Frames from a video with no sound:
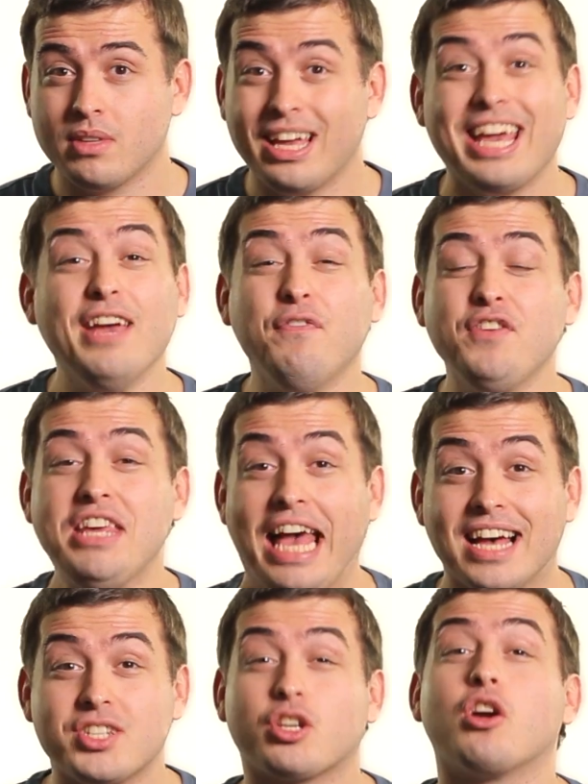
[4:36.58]
If
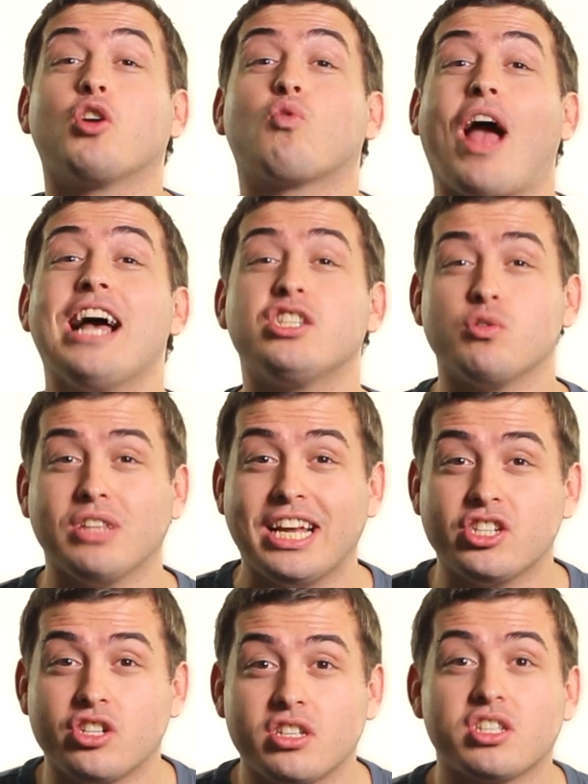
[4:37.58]
yes,
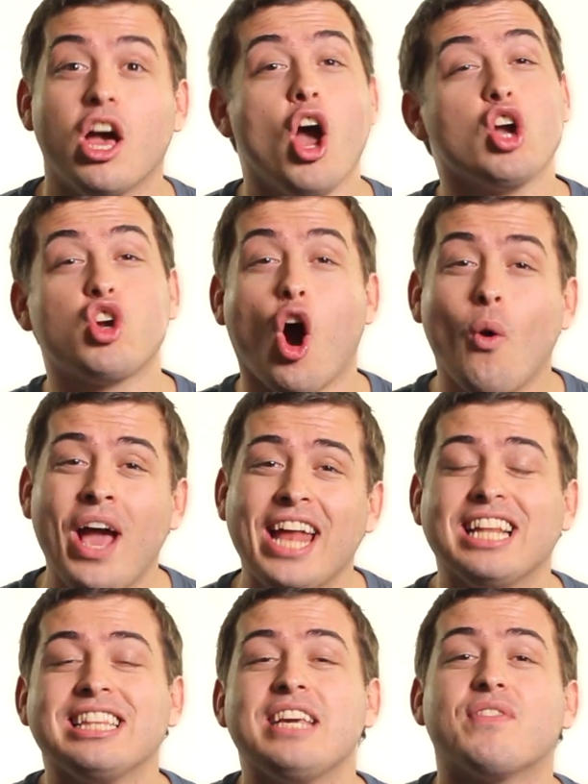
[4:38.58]
congratulations. Go ahead
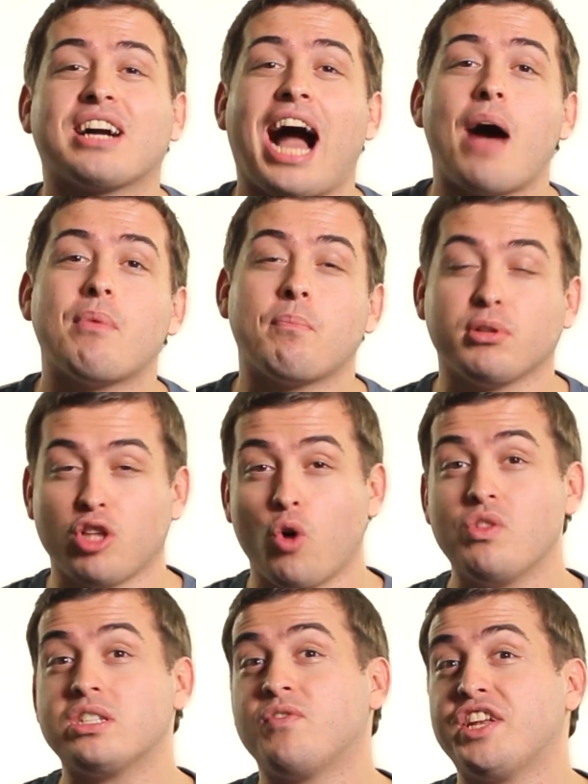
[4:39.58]
and leave a comment below
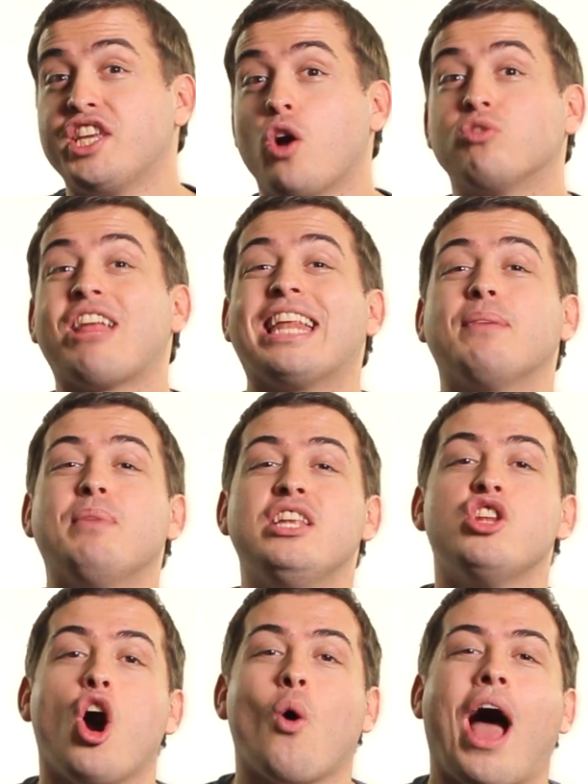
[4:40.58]
this video letting me
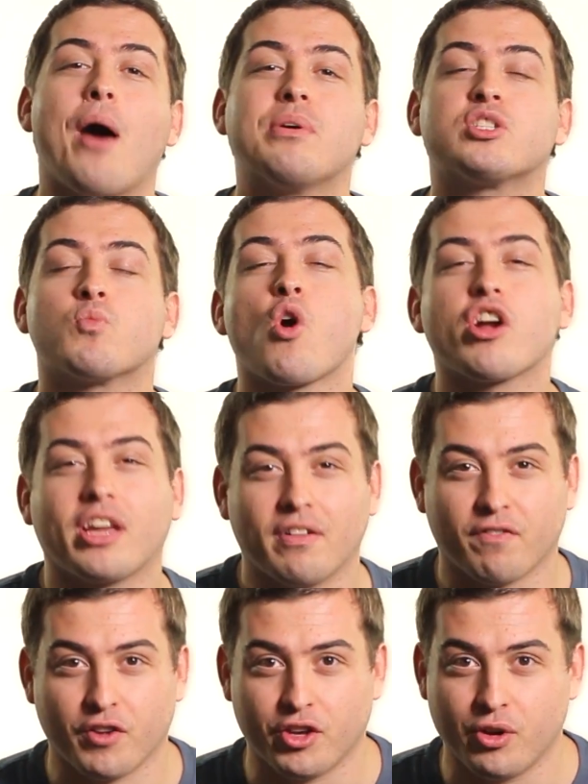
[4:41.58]
know how it's working
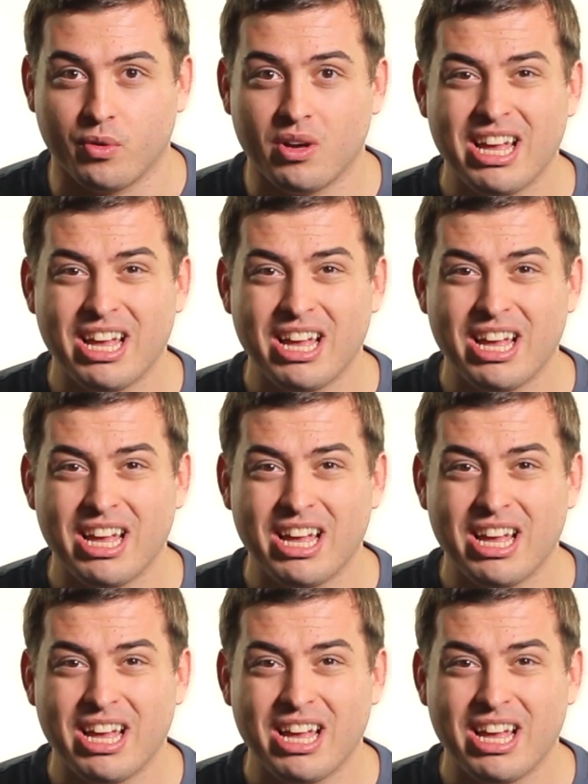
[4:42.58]
for you.